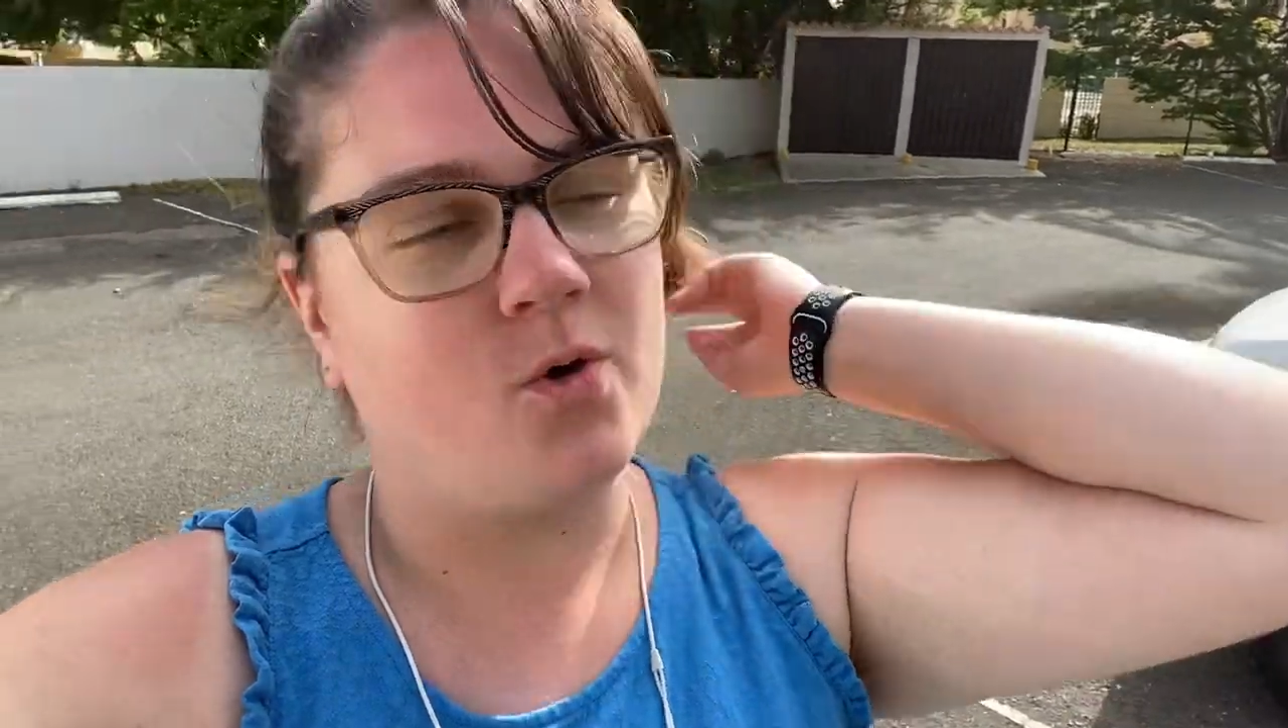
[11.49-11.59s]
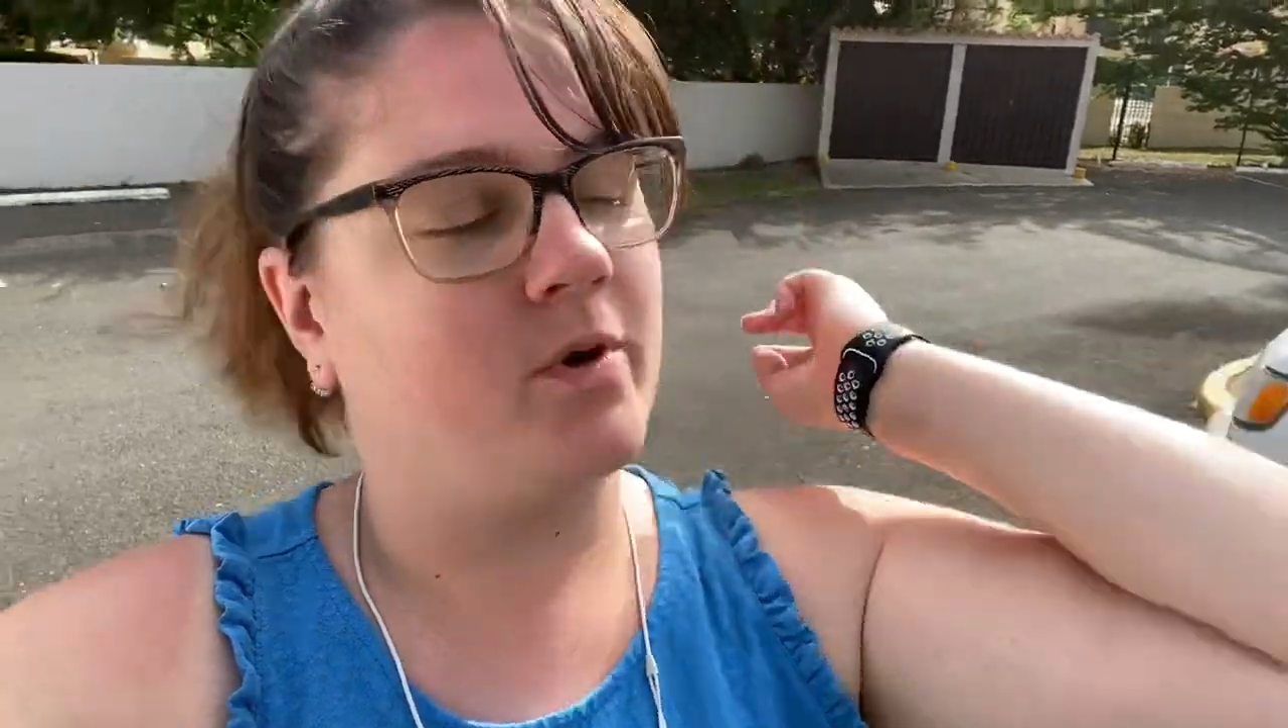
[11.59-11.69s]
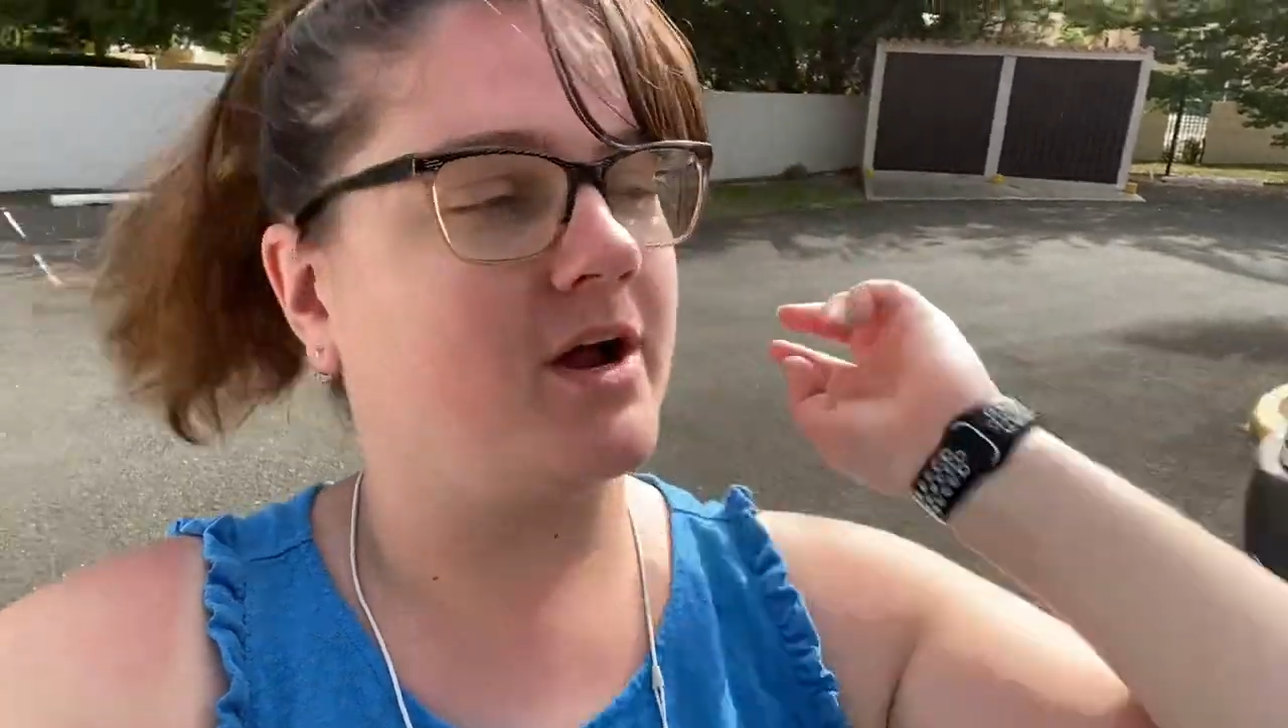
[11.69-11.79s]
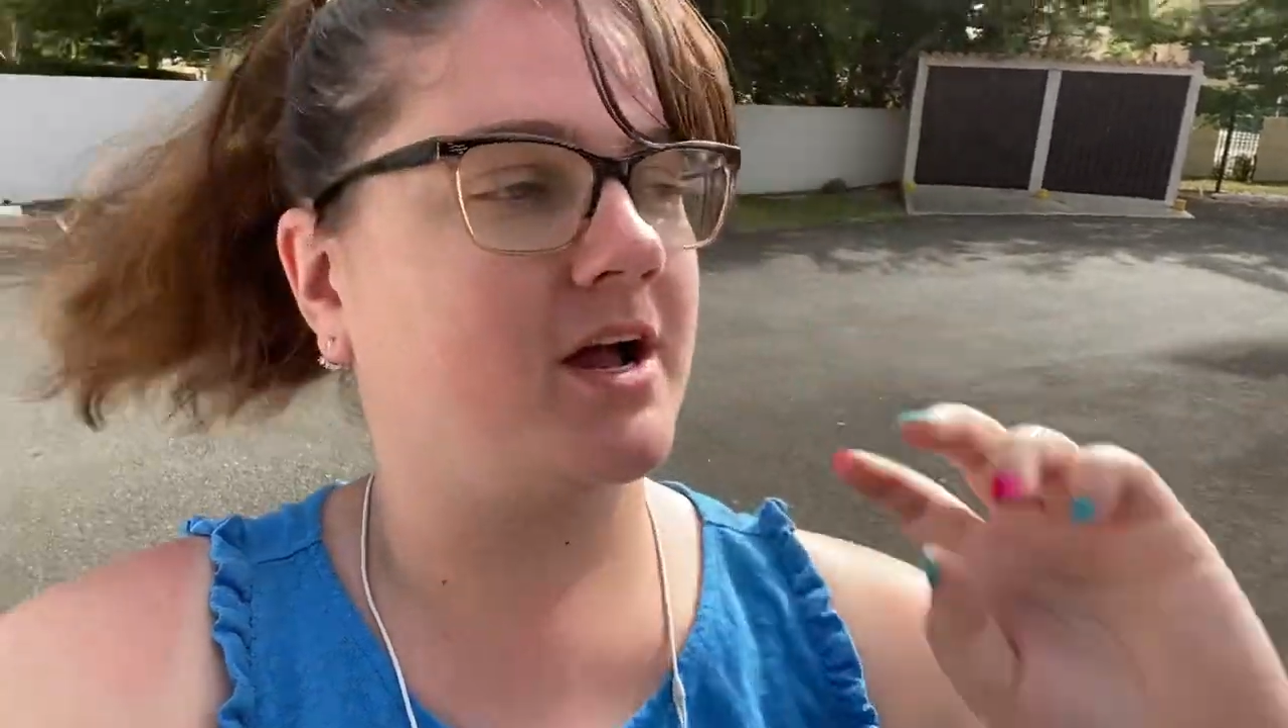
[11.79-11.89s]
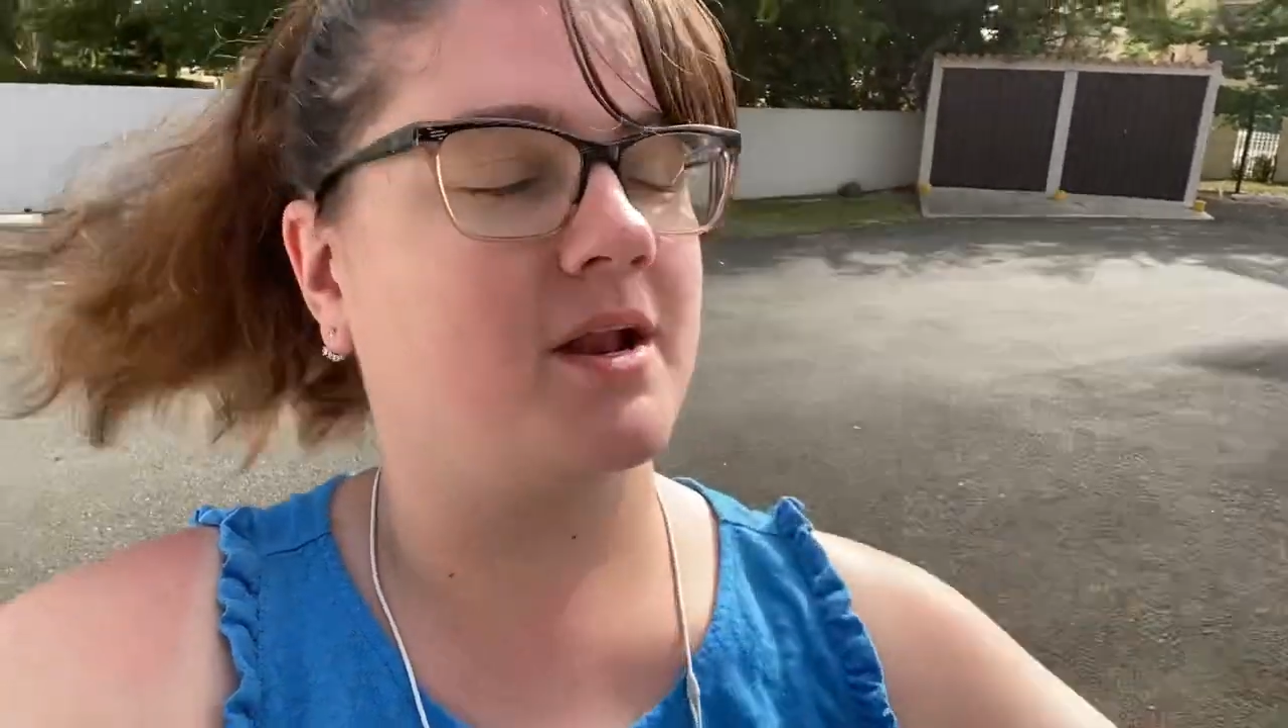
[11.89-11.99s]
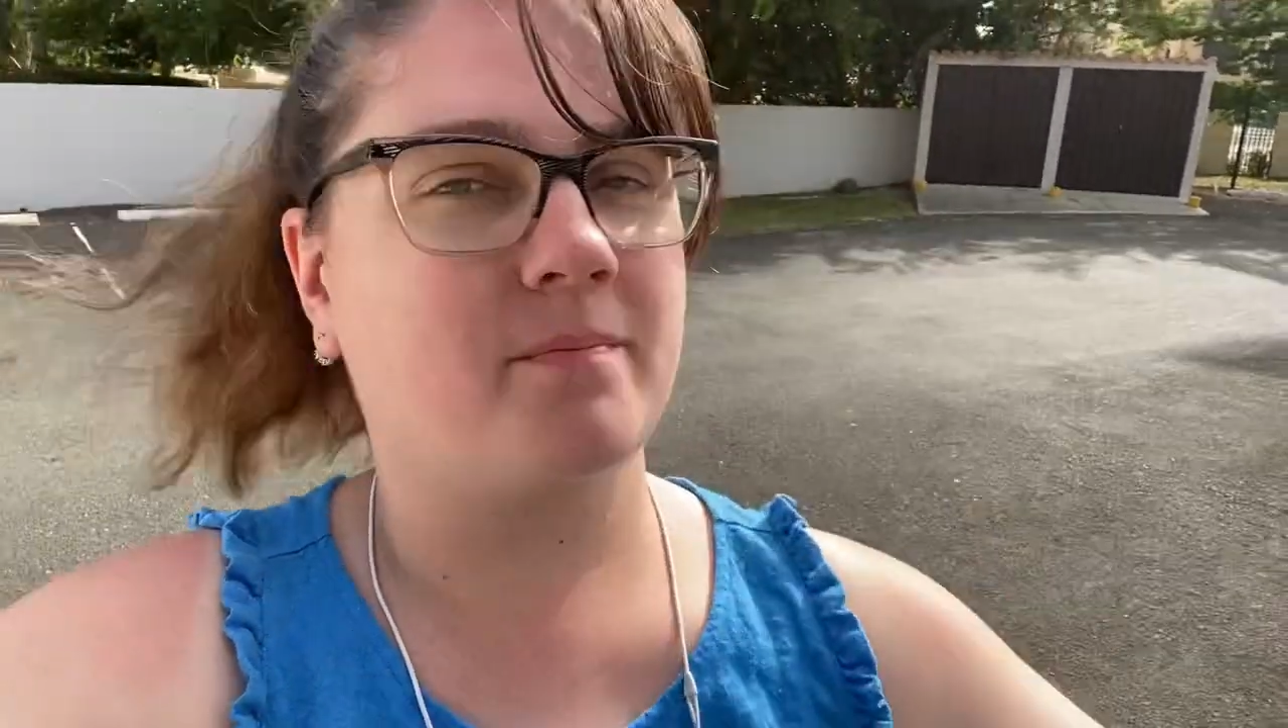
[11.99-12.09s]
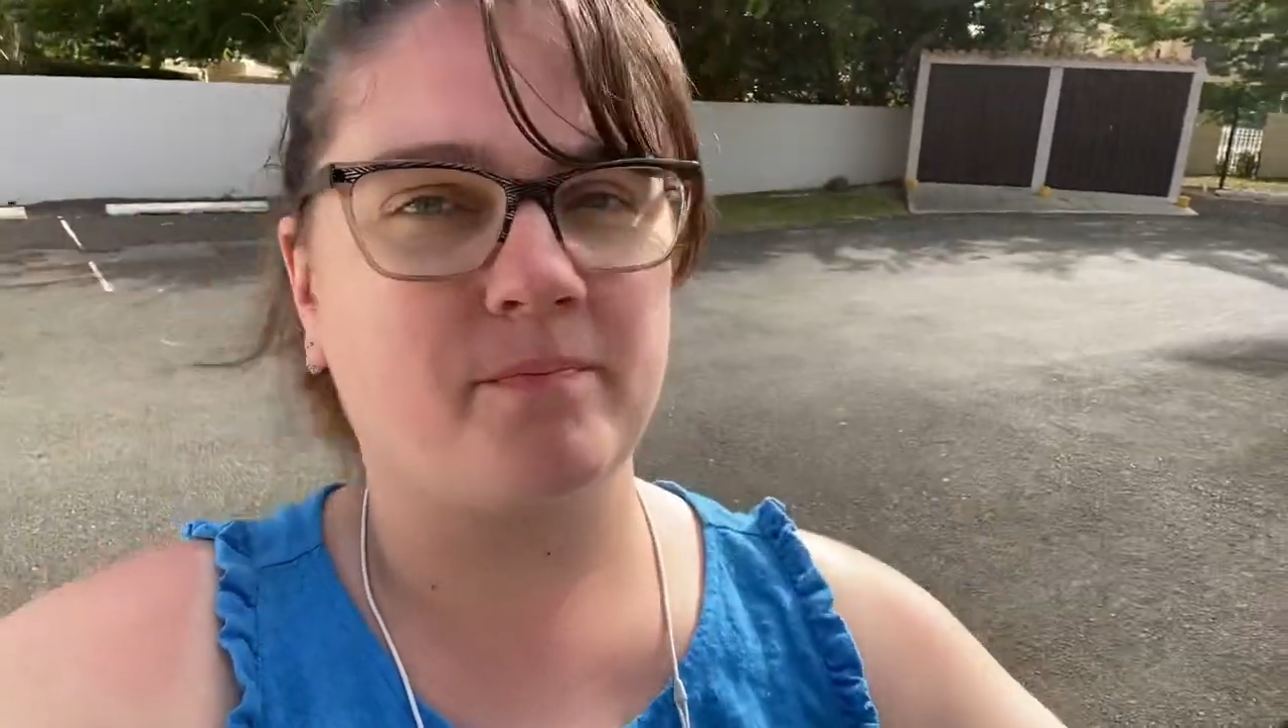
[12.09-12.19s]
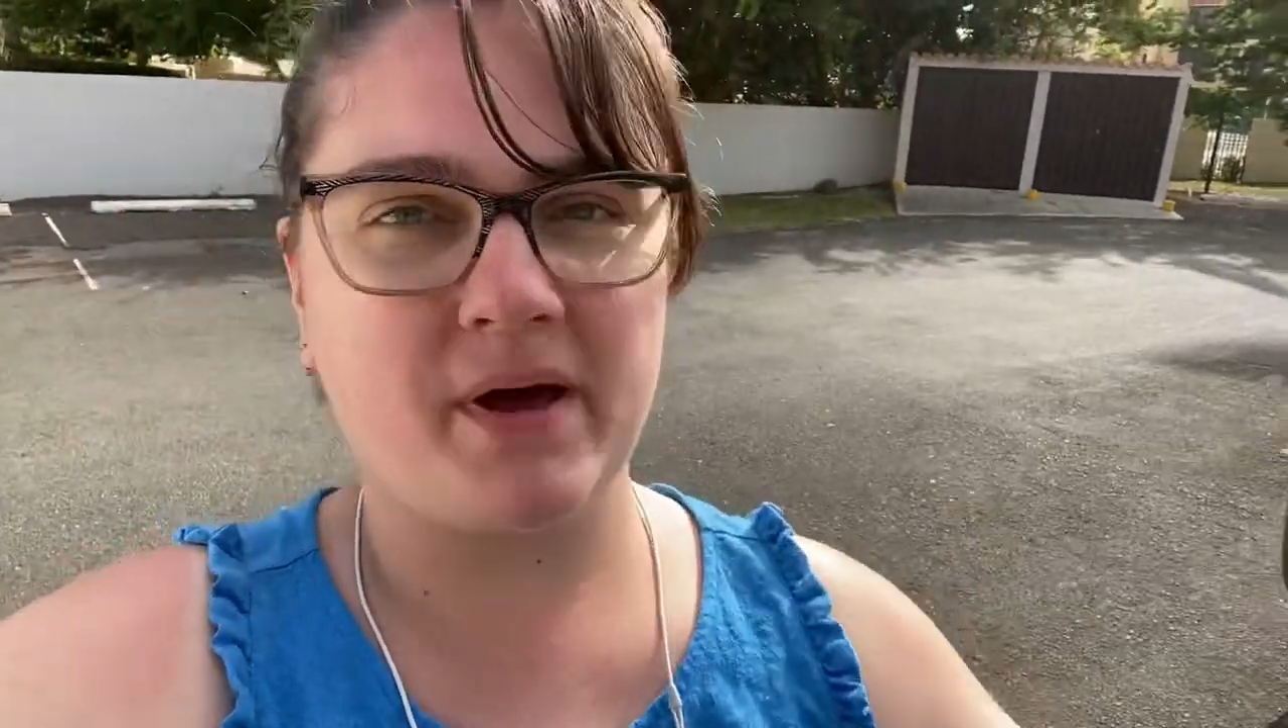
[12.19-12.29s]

We are headed